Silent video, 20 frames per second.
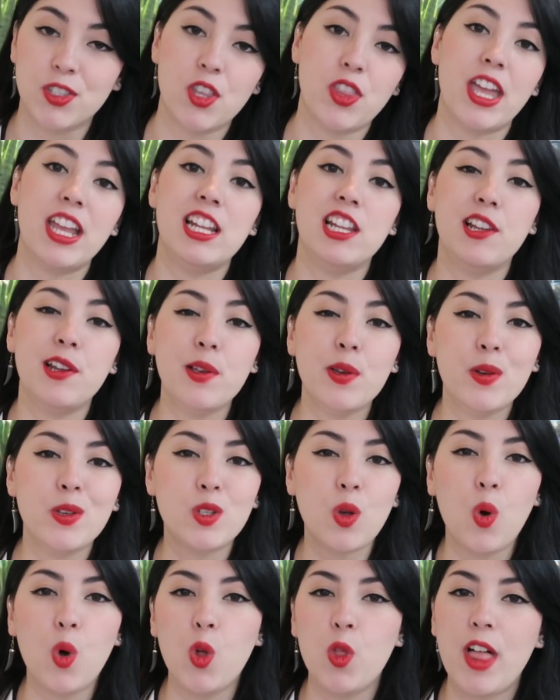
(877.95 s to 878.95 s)
So they
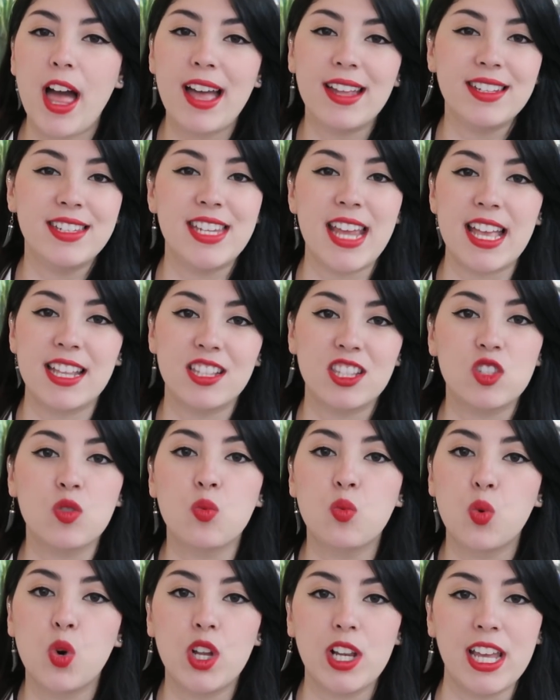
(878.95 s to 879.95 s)
lose all that dense
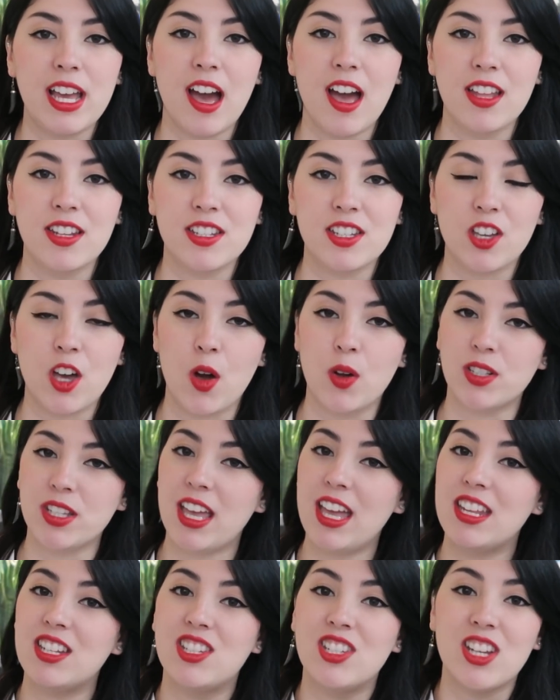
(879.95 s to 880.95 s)
woolly undercoat.
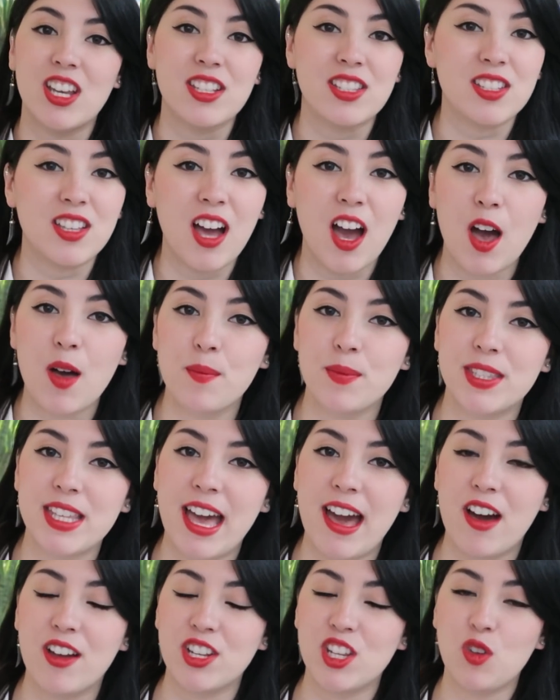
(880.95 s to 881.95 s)
It just comes
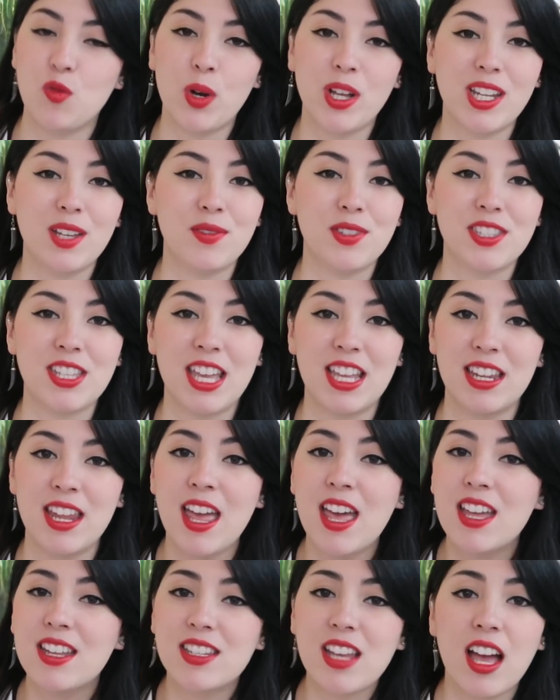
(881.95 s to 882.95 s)
out. You will have
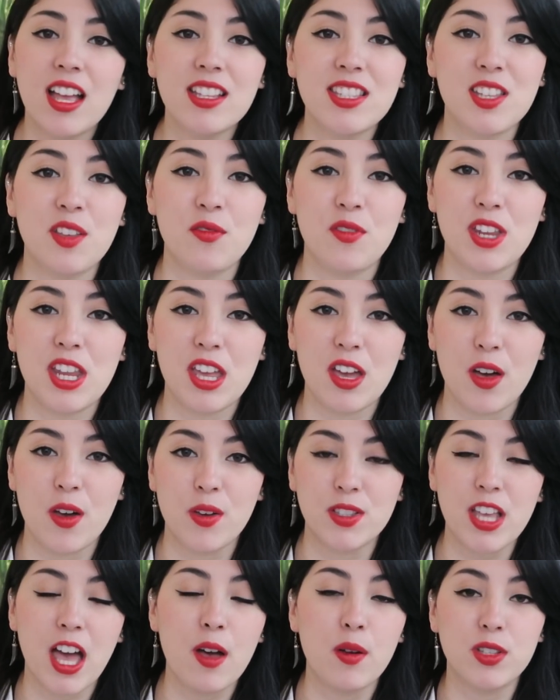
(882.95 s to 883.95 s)
seen tons of
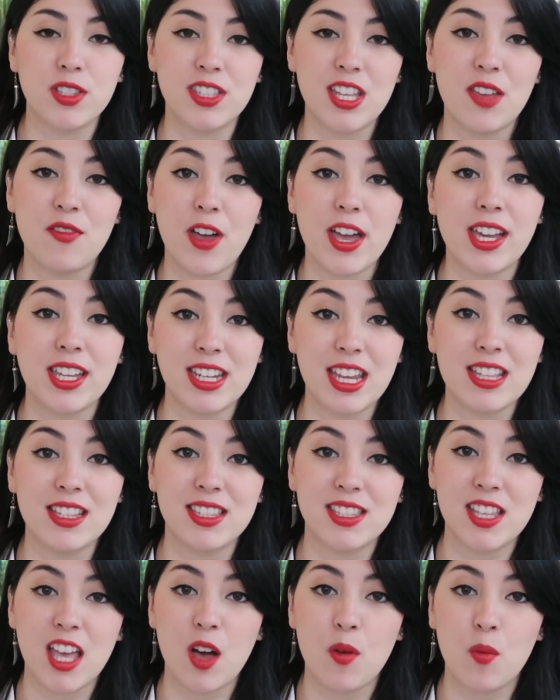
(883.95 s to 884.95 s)
videos. I'll see if I can
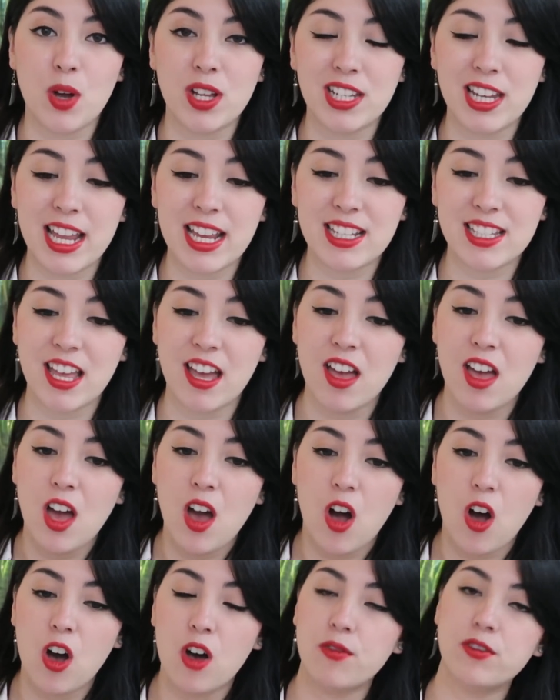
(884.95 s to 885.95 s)
insert one later
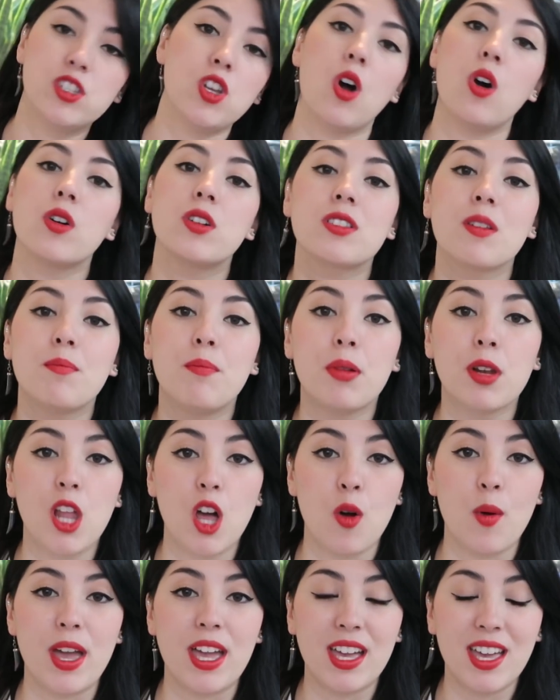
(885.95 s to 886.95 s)
of dogs
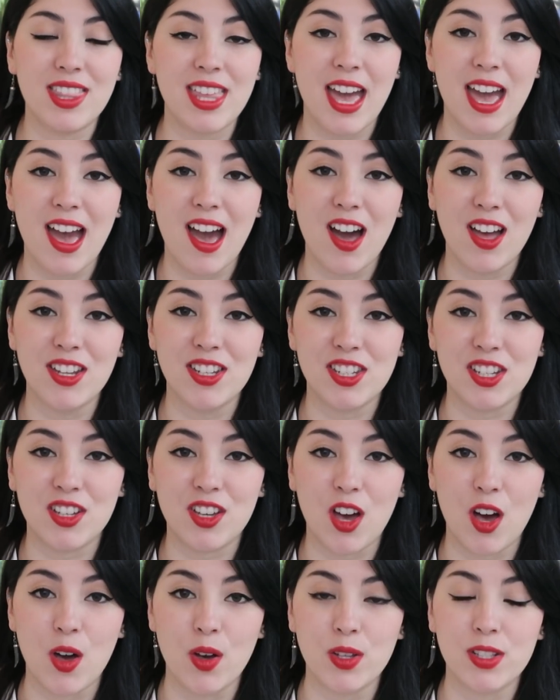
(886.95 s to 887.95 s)
blowing their
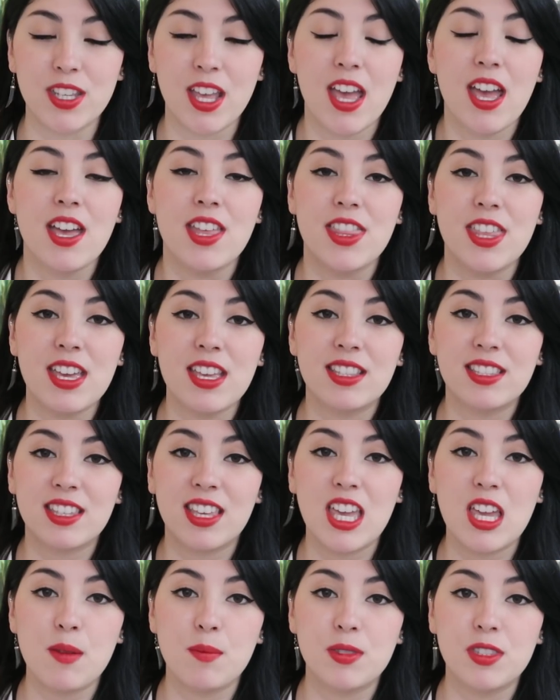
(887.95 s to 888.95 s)
undercoat. This
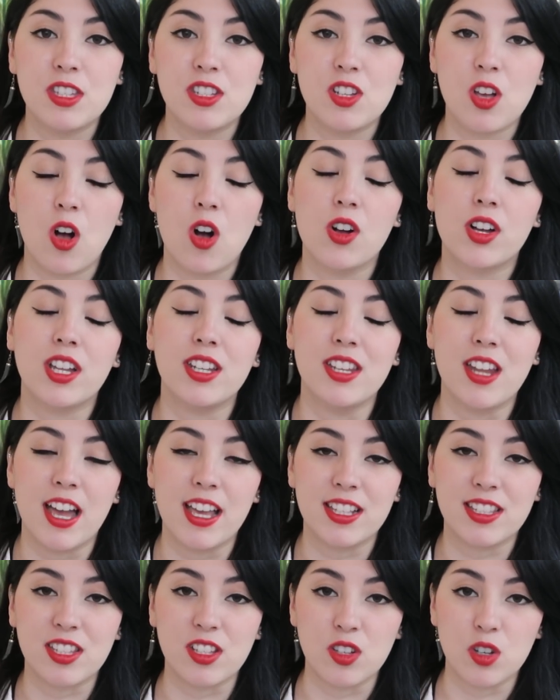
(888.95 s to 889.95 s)
keeps the dog
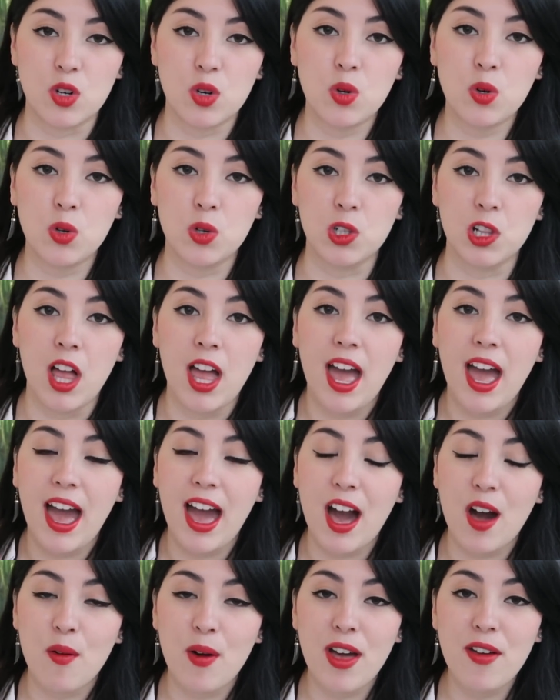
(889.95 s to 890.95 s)
nice and cool.
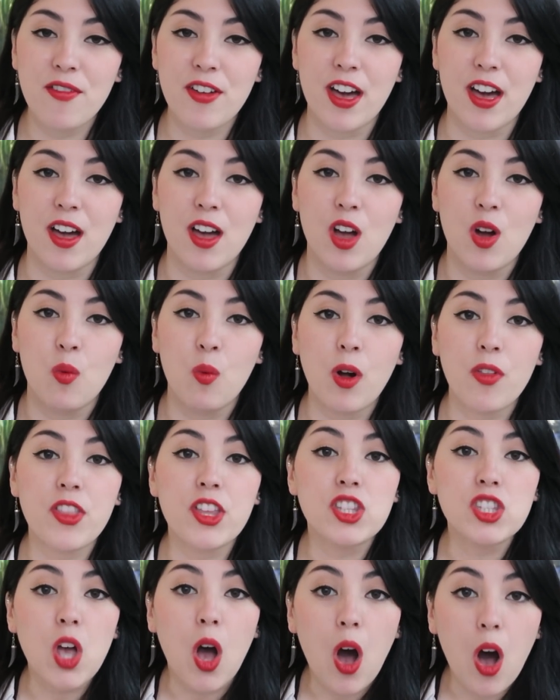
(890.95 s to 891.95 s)
However, what
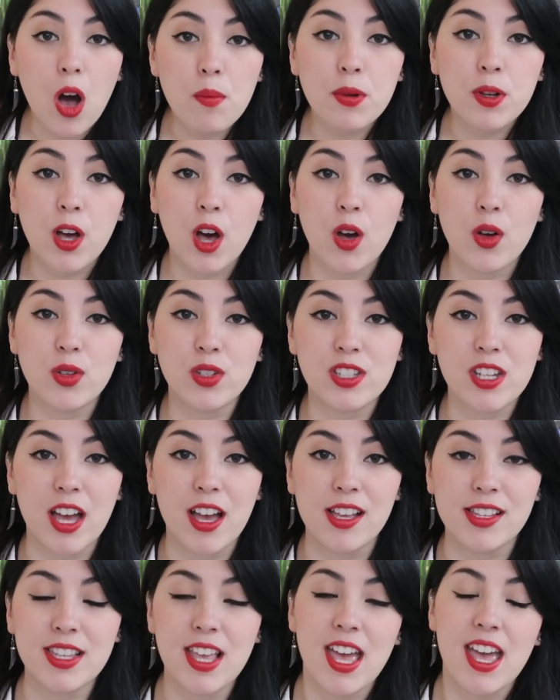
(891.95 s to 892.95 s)
the top coat
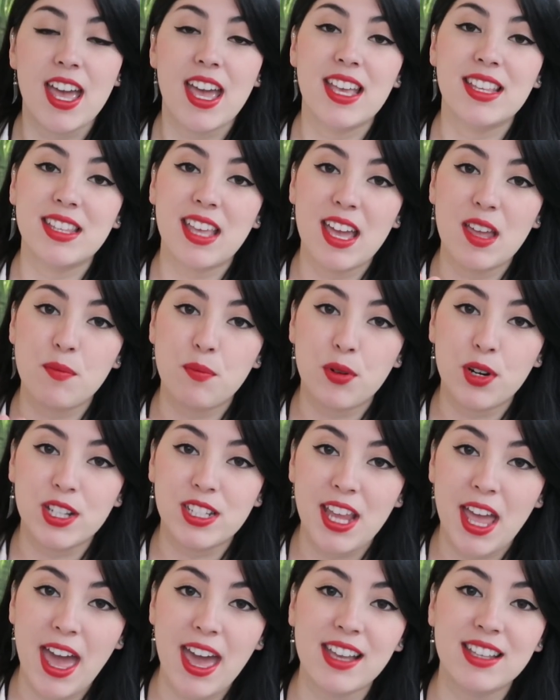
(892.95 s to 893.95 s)
does is it
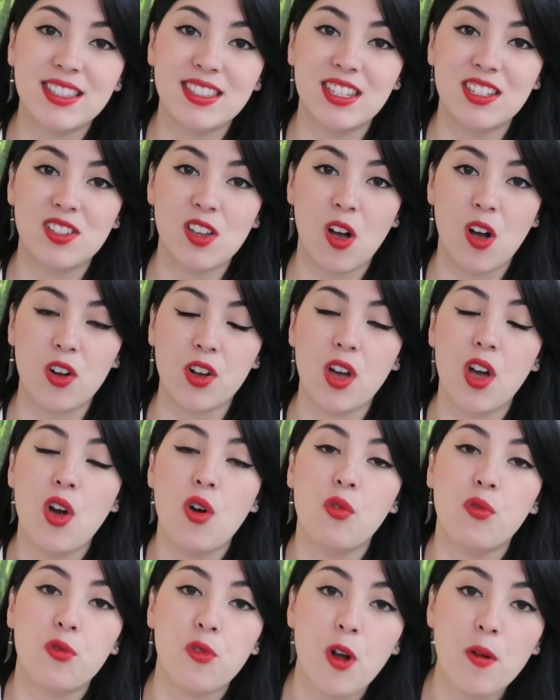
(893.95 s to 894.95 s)
protects the dog
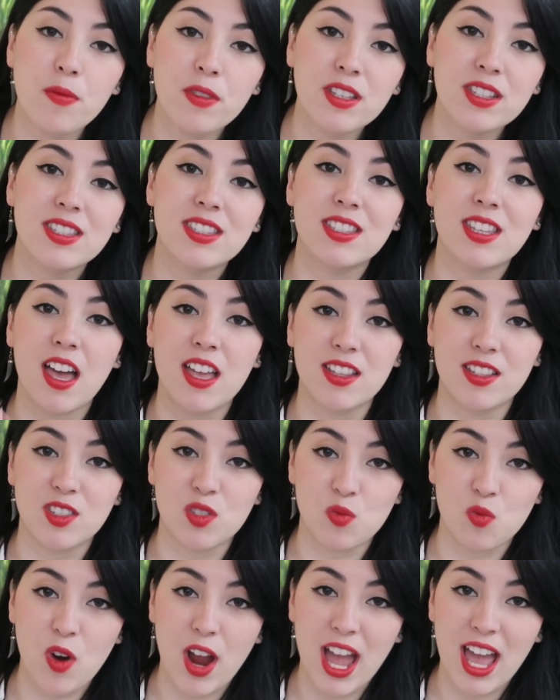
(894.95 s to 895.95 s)
from the
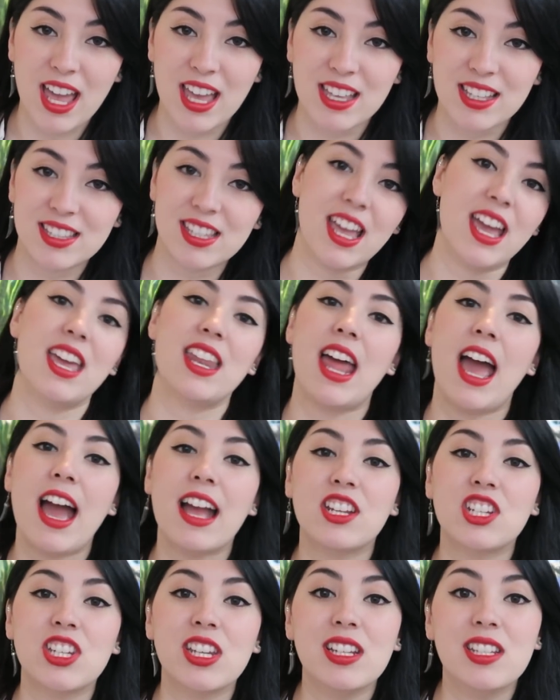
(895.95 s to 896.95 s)
sun's rays. It
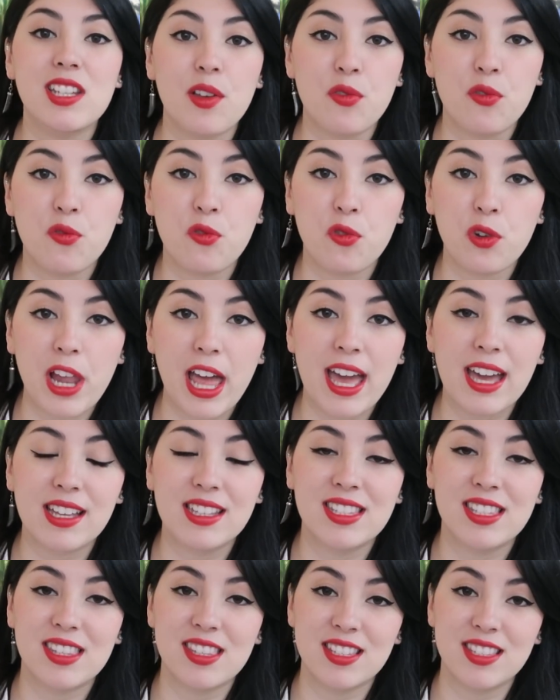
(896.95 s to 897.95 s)
actually
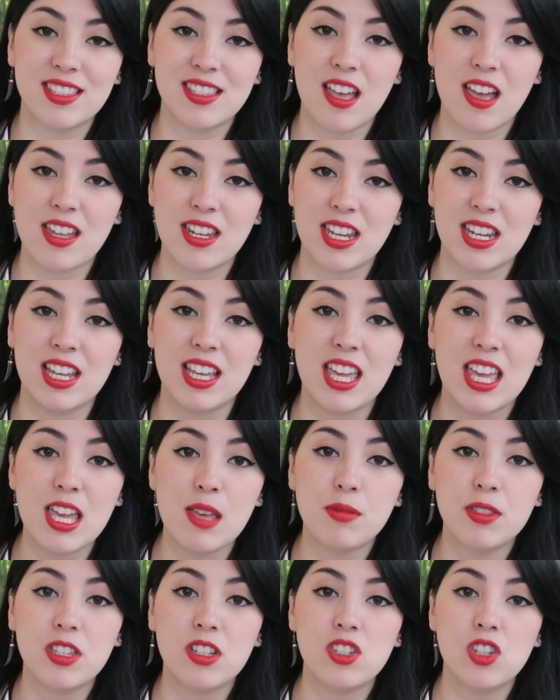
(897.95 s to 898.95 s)
deflects the sun and it
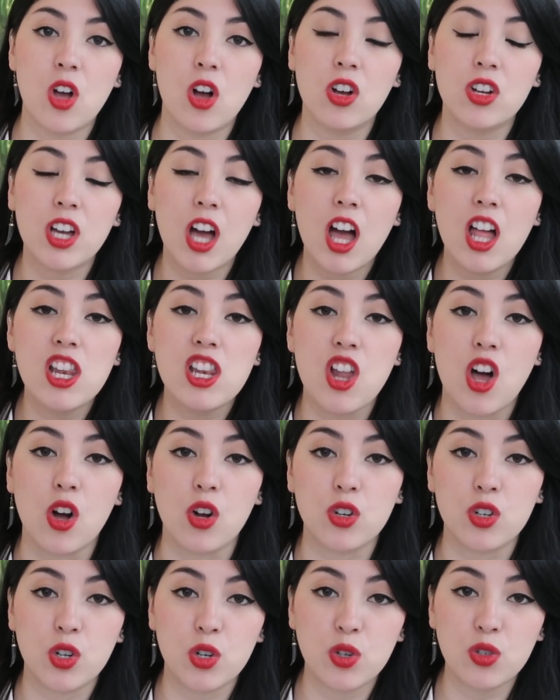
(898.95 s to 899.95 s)
keeps the dog a
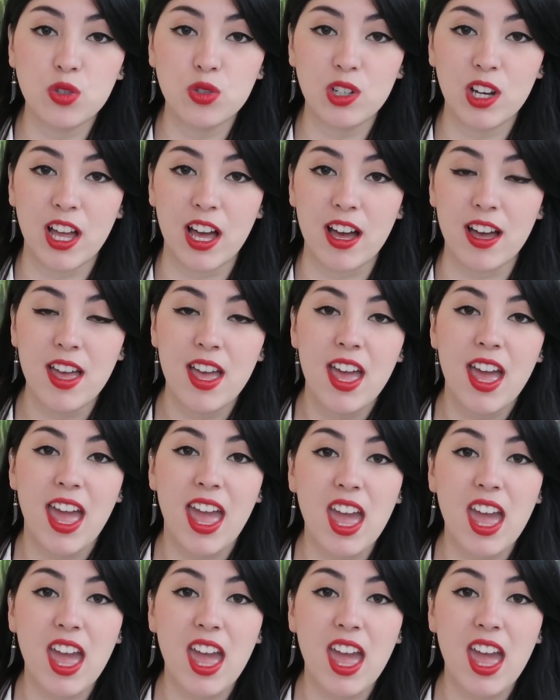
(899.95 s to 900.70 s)
lot cooler.